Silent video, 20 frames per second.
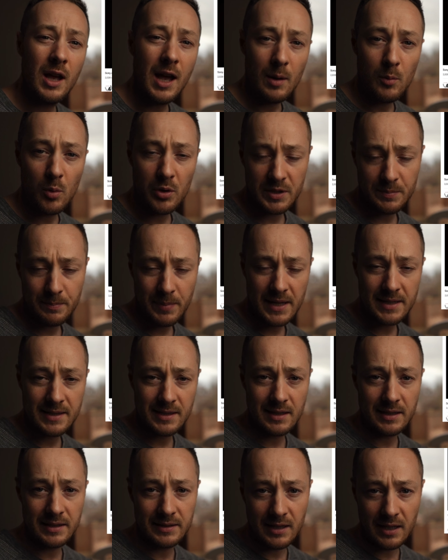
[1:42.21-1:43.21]
And what he's
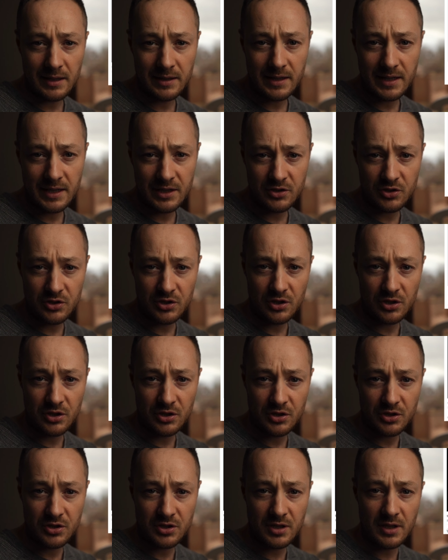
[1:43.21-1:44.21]
basically done is
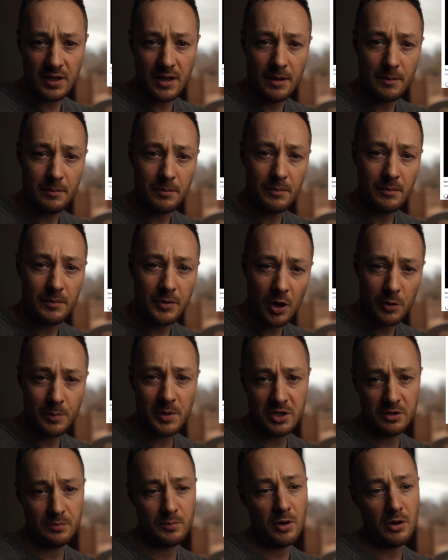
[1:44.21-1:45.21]
just no
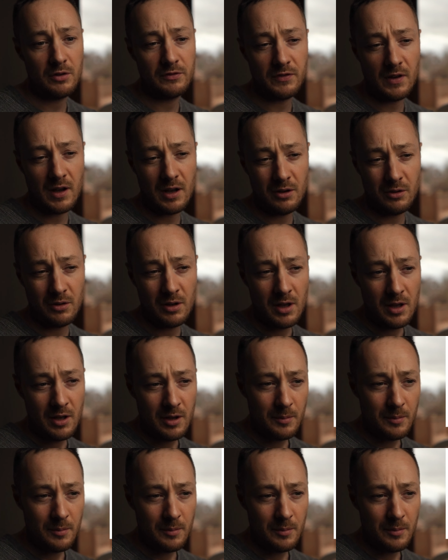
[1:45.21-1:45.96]
picture profile,